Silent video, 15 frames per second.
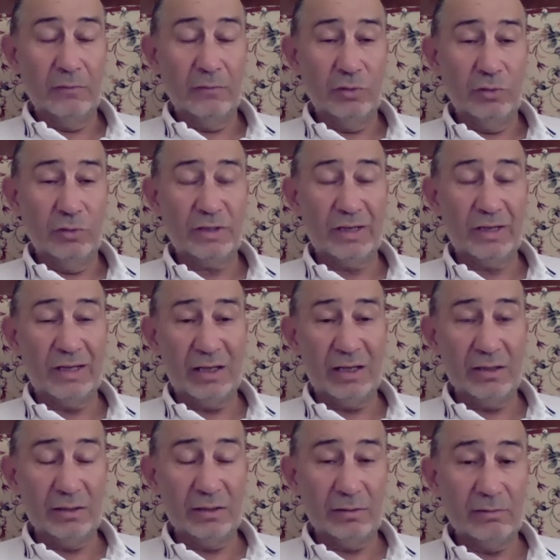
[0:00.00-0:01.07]
was
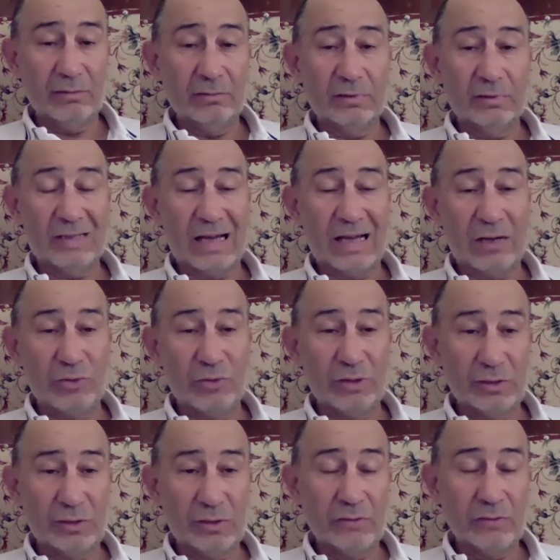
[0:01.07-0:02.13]
created
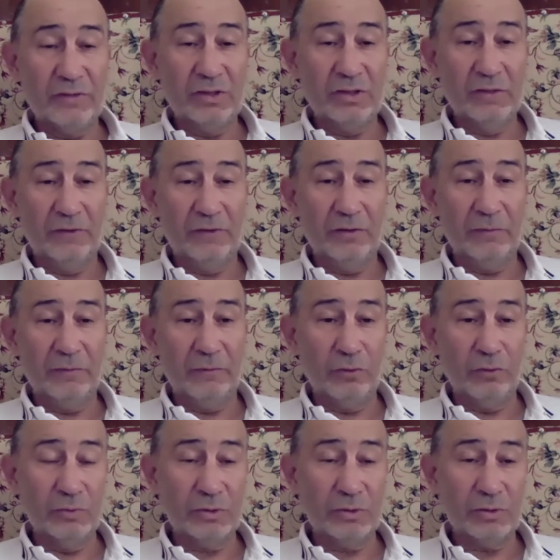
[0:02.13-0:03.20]
thousands of different
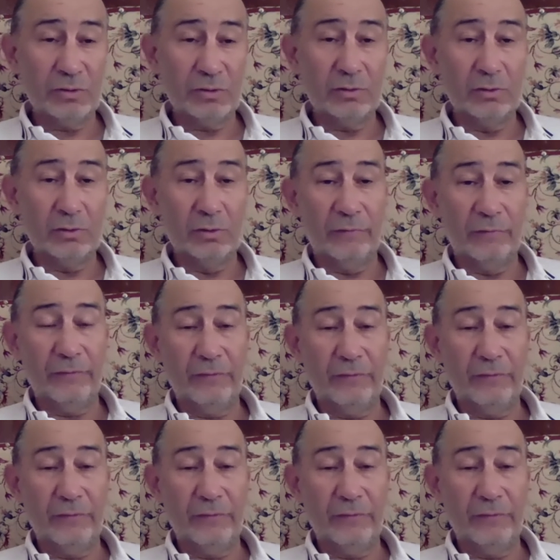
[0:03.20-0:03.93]
forms of